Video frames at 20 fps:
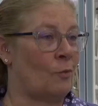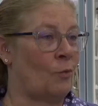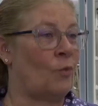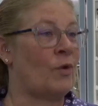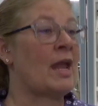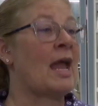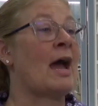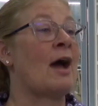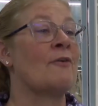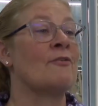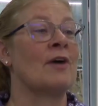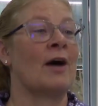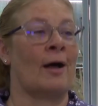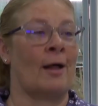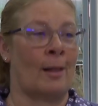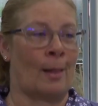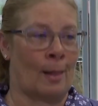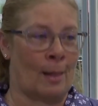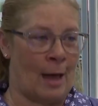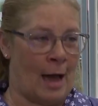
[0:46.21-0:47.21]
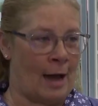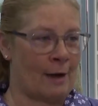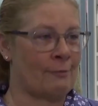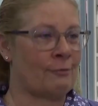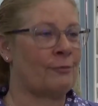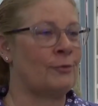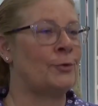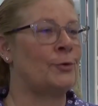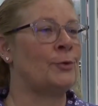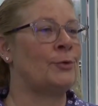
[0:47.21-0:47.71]
We have a lot of
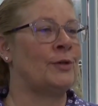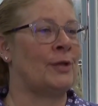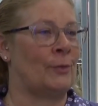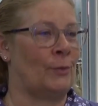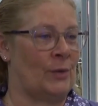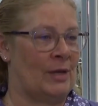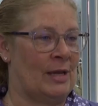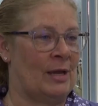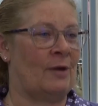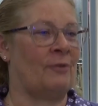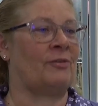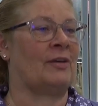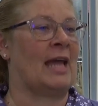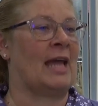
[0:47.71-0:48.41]
food that we have